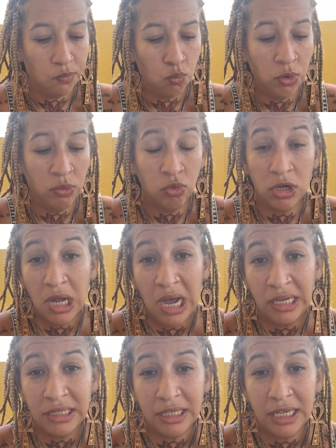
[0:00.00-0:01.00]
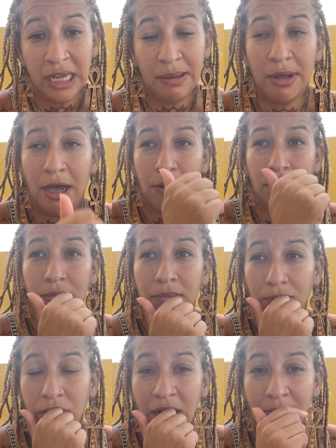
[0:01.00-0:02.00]
When Wakanda came out,
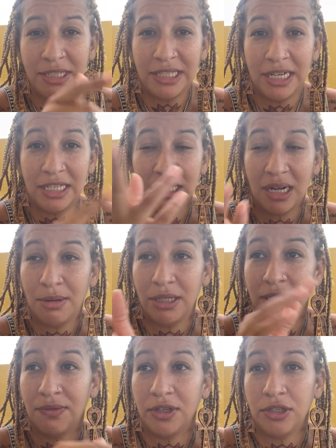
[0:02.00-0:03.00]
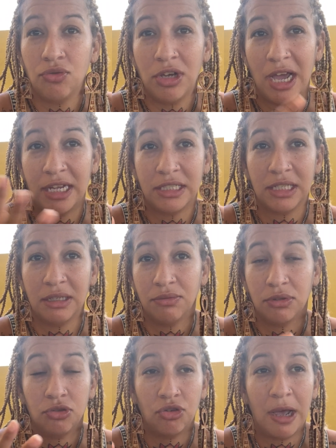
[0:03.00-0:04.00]
and I'm going to say this and I'm going to leave it. You guys
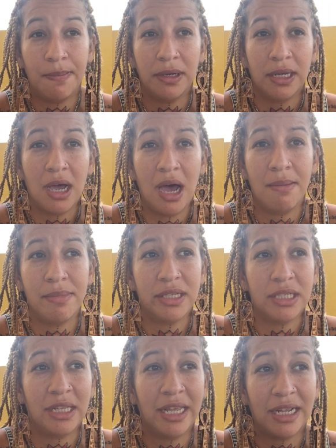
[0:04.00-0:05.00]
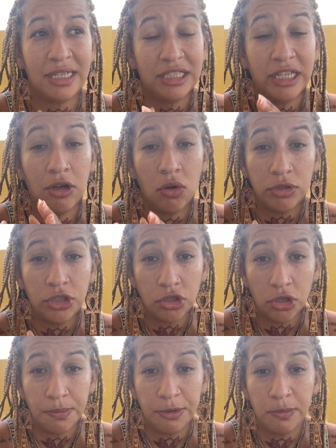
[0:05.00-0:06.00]
can drop in the comments. And like I said, only
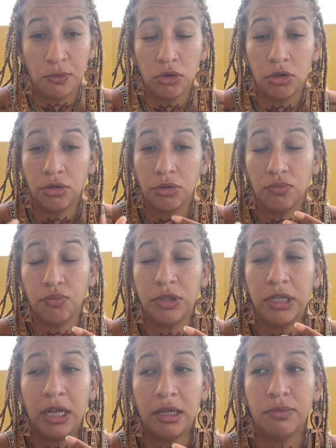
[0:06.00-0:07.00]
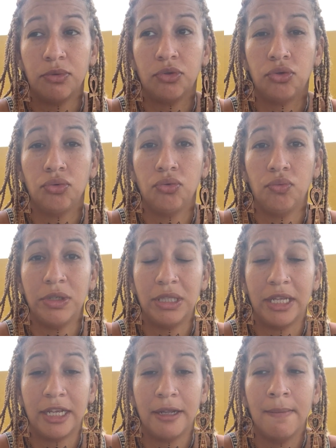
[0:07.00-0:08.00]
certain people are going to be able to
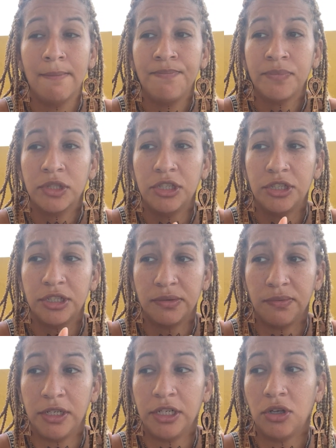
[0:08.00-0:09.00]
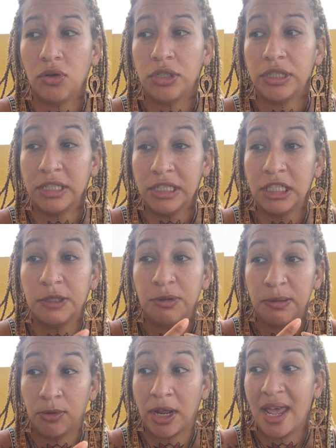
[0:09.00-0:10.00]
relate to this video. Because this is
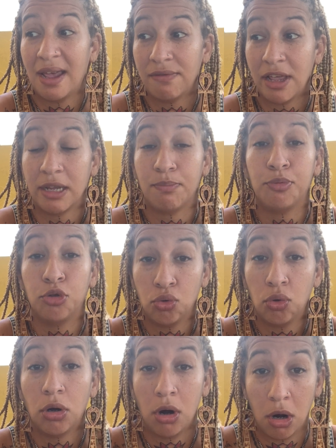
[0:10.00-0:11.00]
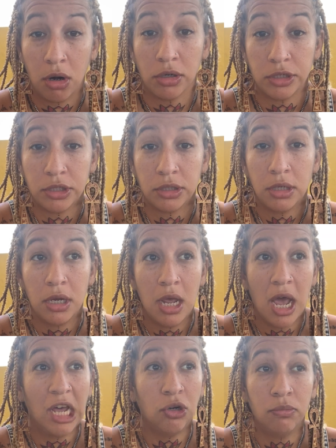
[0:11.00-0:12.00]
people that have like pure hearts.
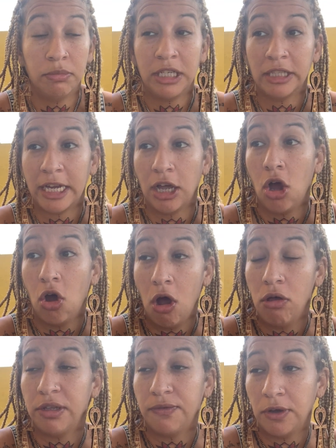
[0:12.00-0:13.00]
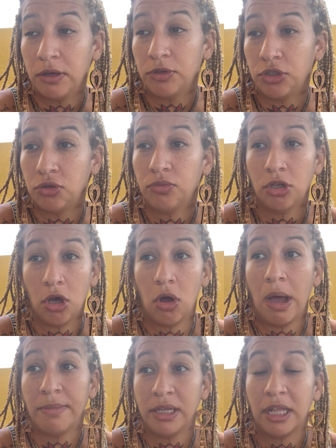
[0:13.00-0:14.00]
I don't mean like, oh, I only fuck with you. No,
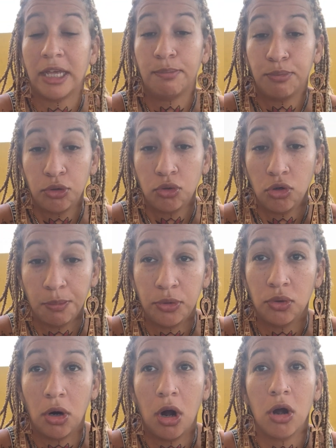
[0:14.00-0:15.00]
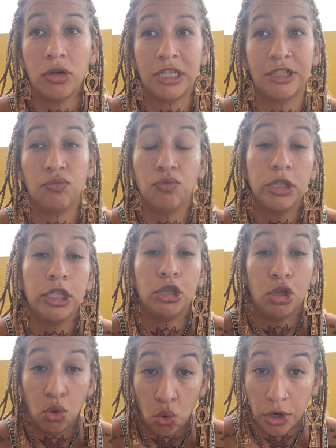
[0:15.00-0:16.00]
I mean like pure, pure hearts. That's really
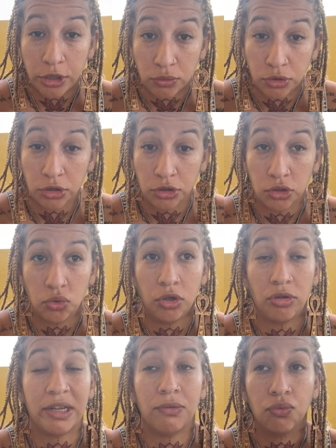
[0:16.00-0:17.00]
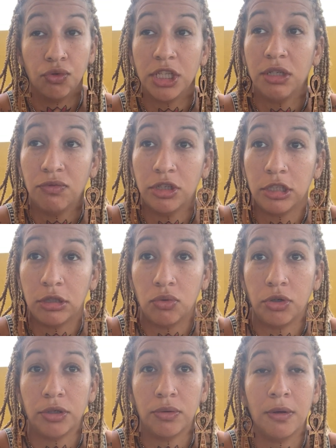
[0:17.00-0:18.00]
loyal to the soil. Like really, really
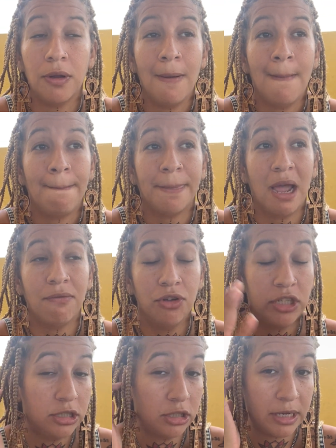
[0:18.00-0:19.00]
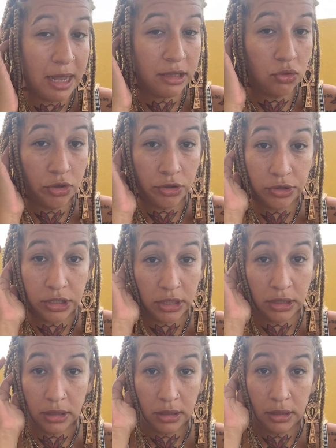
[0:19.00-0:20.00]
loyal. I really look at loyalty.